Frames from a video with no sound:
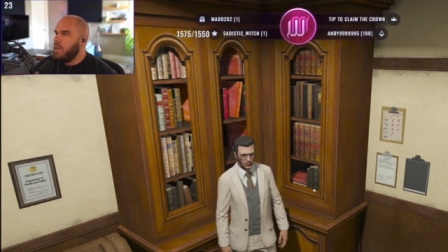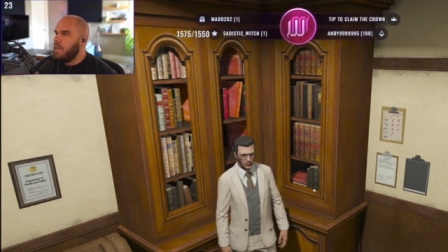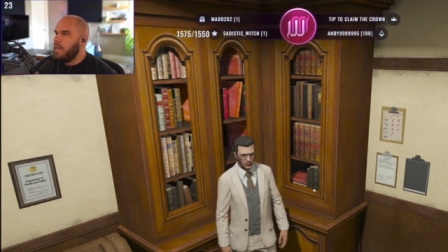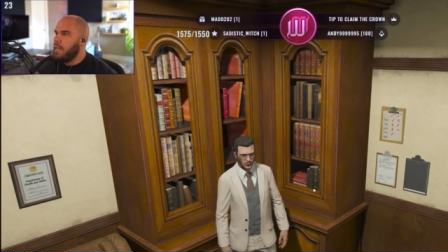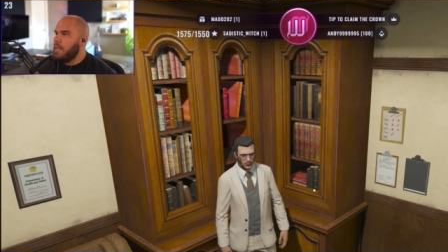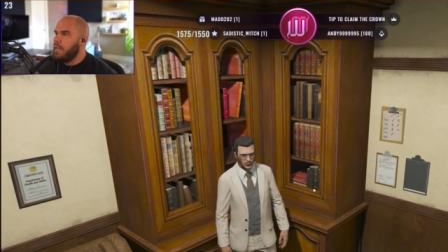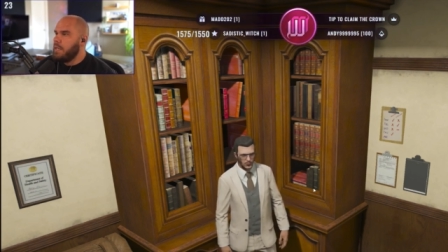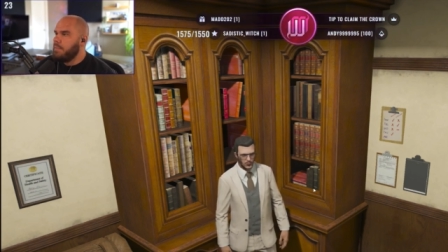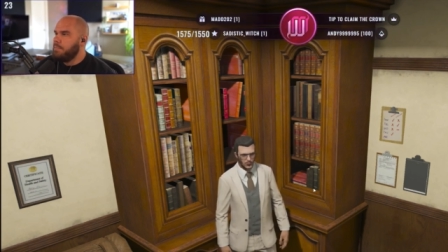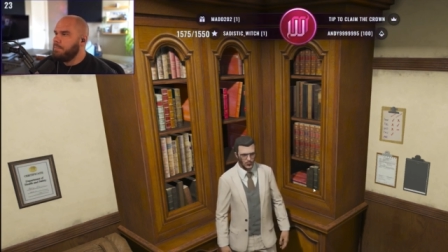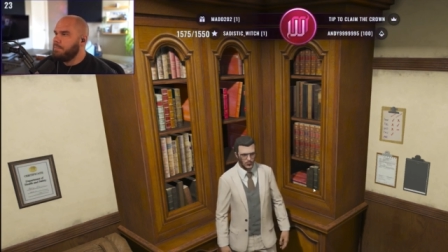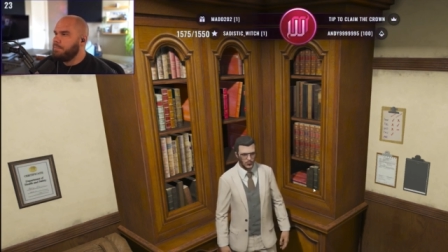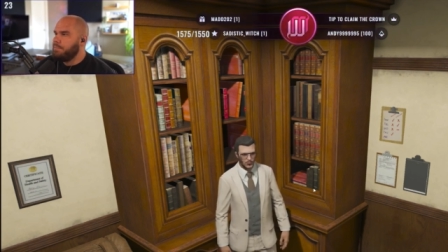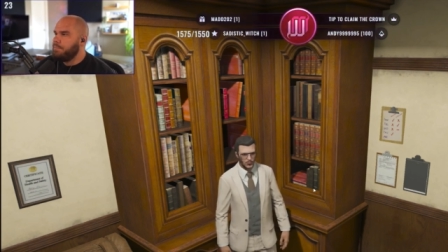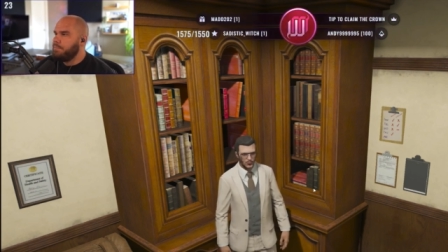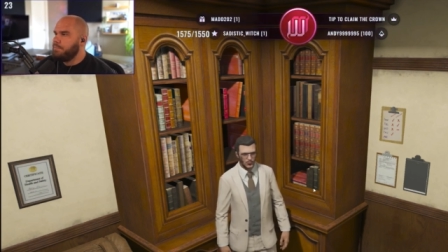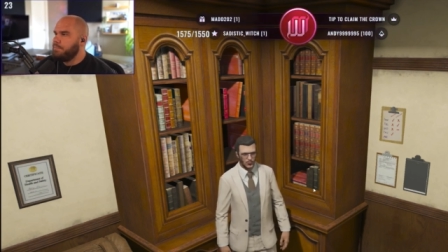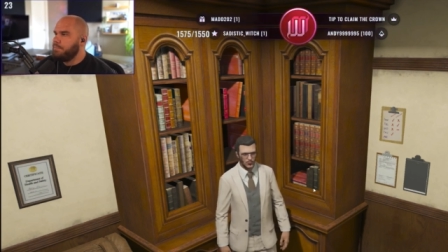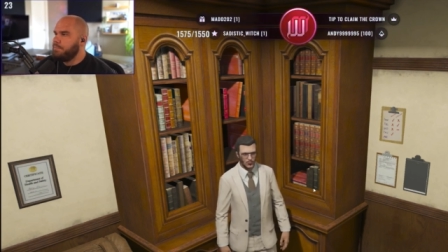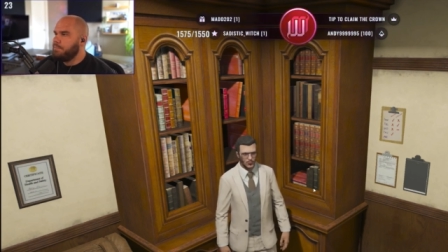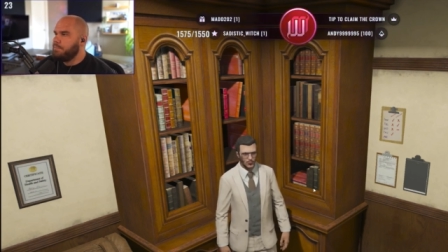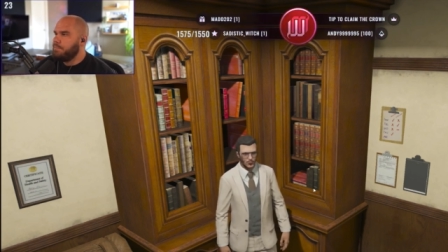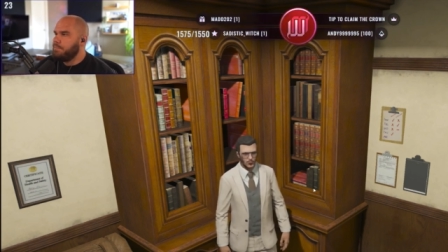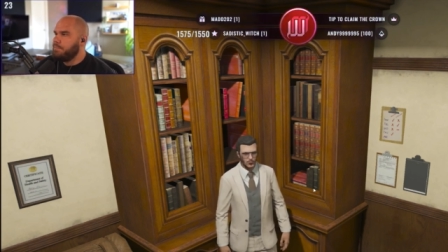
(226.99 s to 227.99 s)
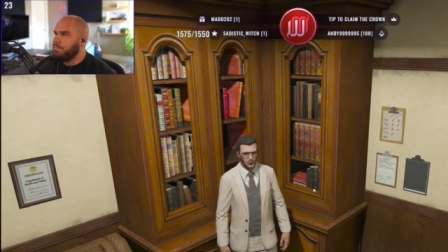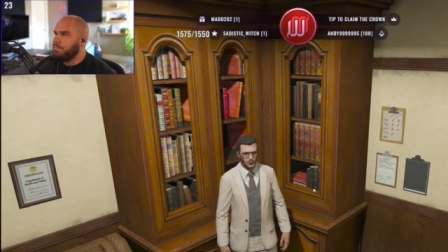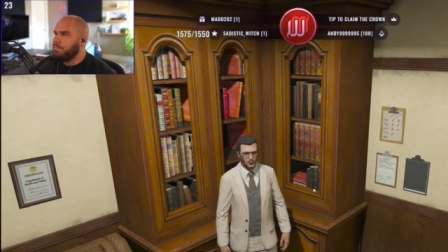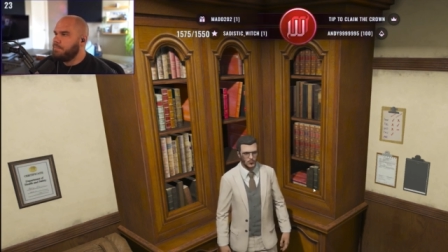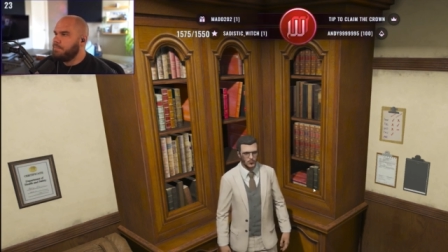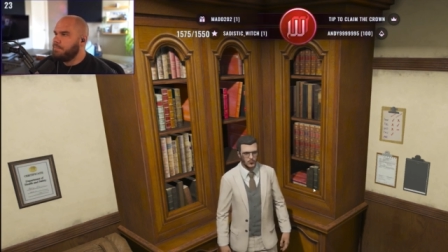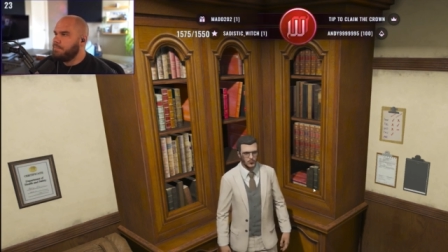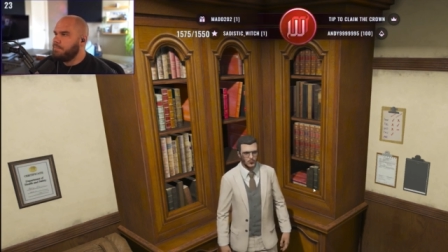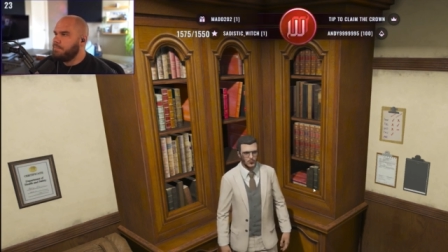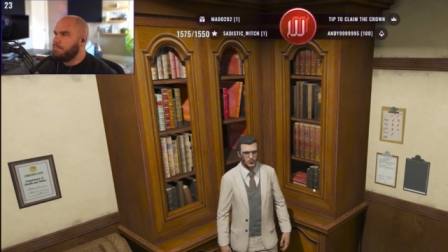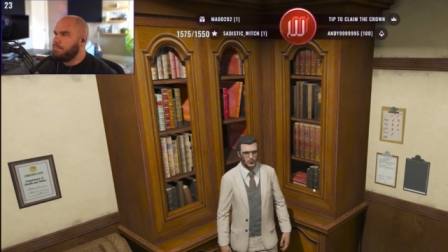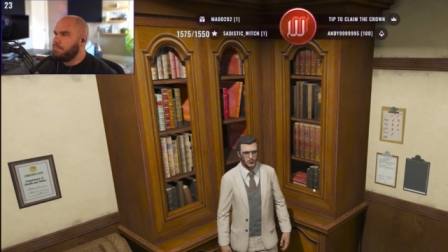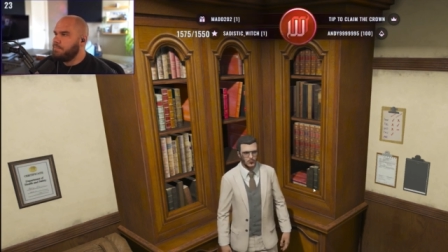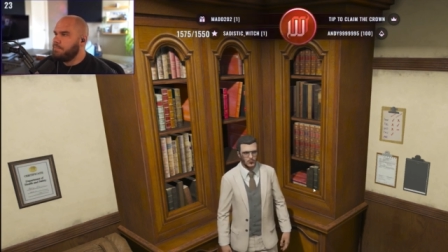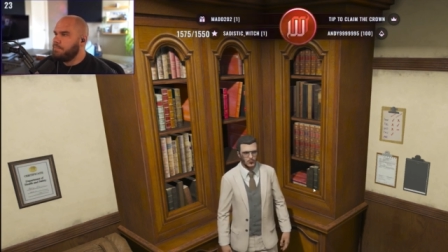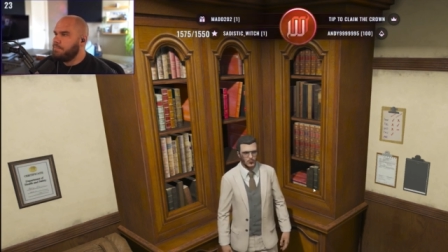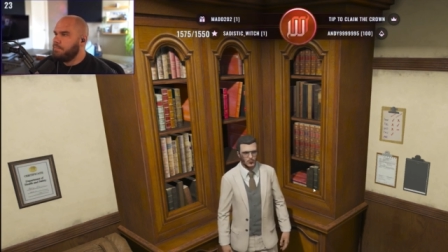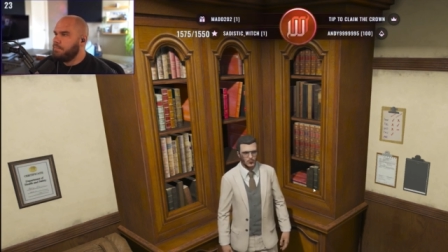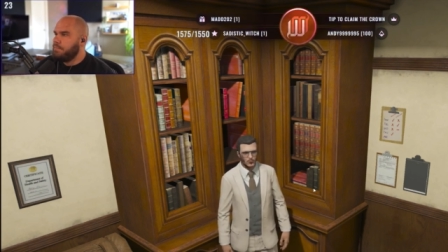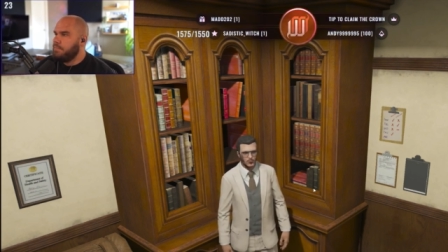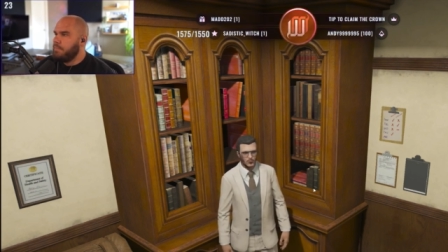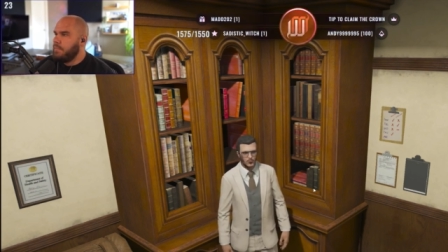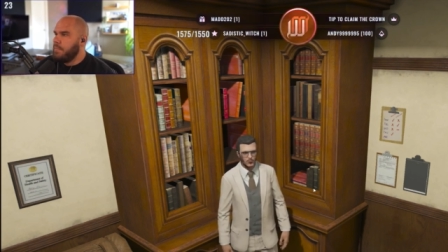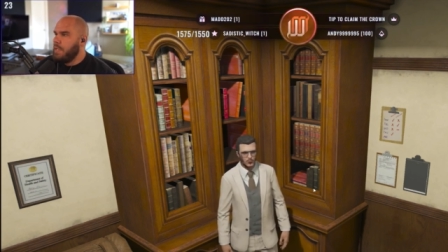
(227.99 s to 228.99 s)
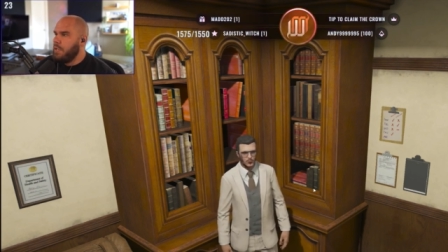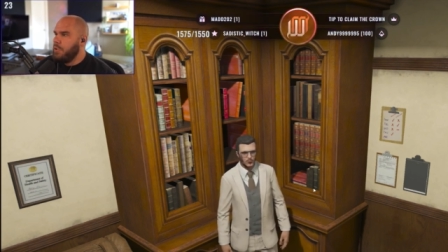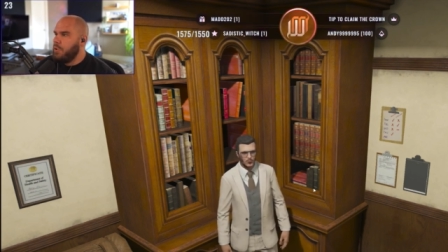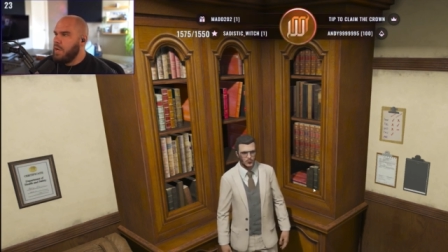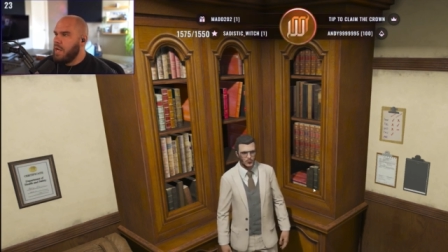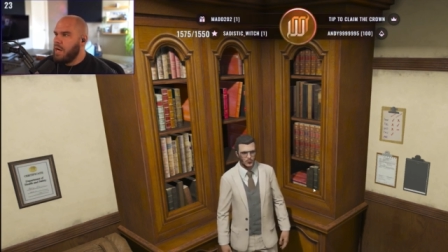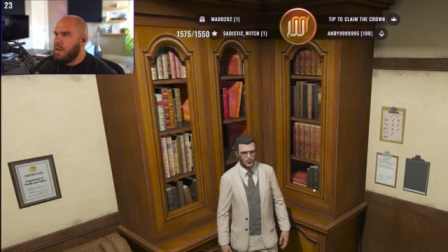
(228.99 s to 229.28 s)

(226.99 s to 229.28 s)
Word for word: um you got